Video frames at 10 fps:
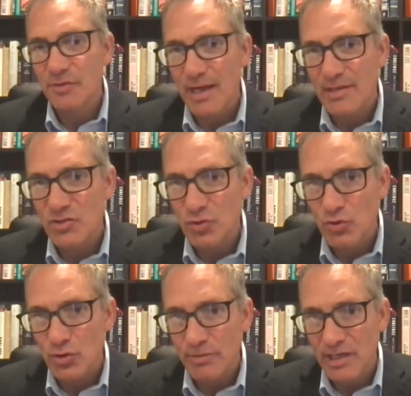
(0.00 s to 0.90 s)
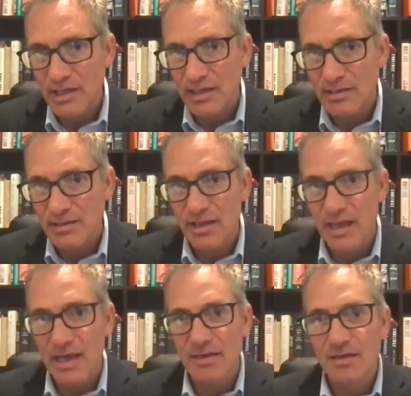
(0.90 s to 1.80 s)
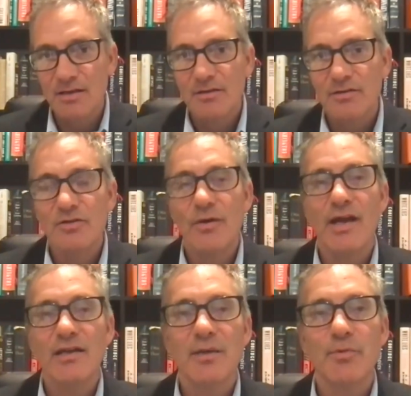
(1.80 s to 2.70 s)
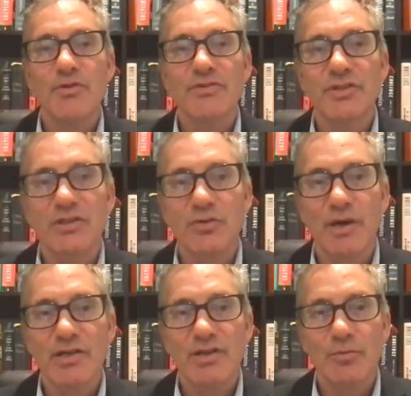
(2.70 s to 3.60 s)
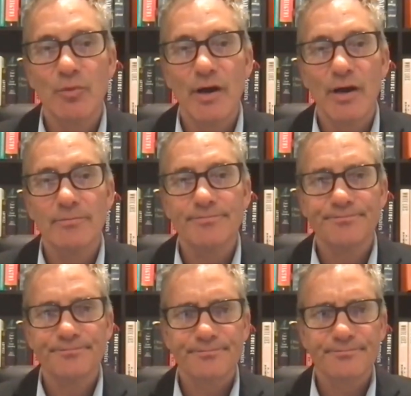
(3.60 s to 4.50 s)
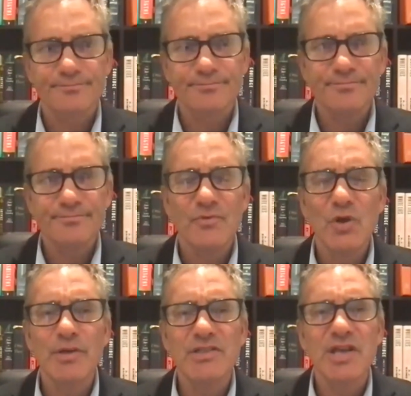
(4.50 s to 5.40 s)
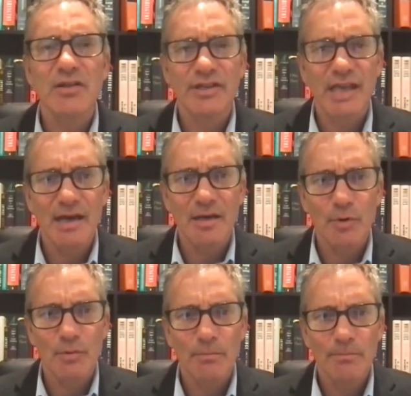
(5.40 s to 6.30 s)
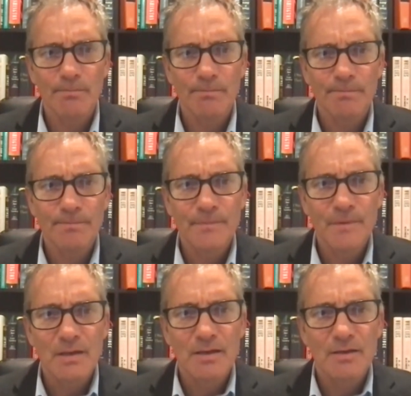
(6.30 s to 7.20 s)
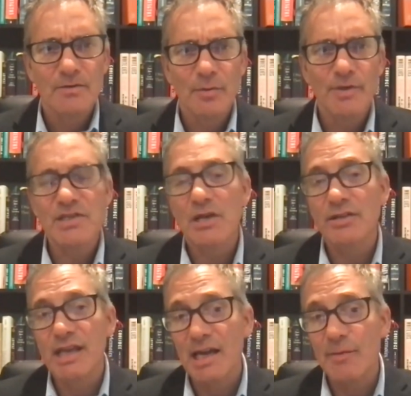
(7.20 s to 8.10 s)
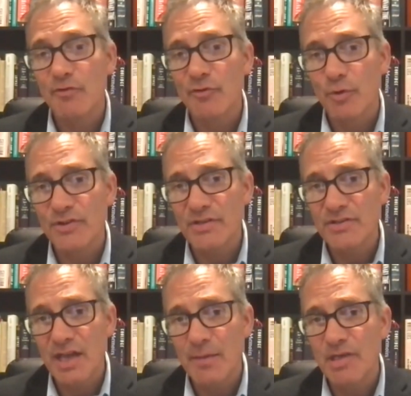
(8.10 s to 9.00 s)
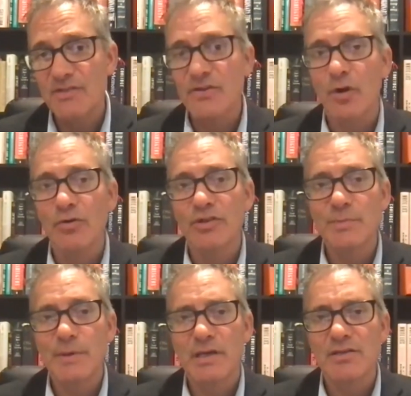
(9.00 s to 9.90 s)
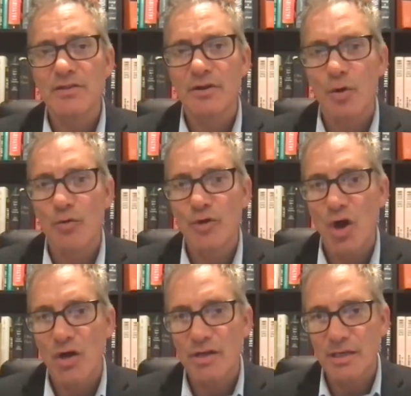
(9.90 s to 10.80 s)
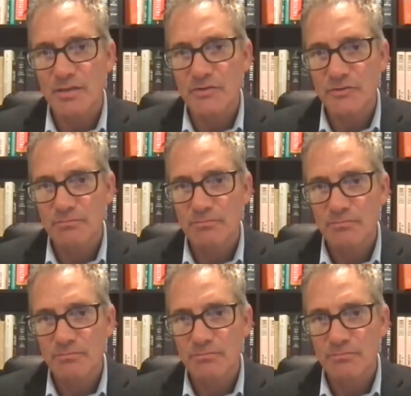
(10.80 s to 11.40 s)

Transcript: if you add social media into that, you end up with a situation where nobody's held accountable. Nobody's held accountable for what they say because they're only speaking to their own audience.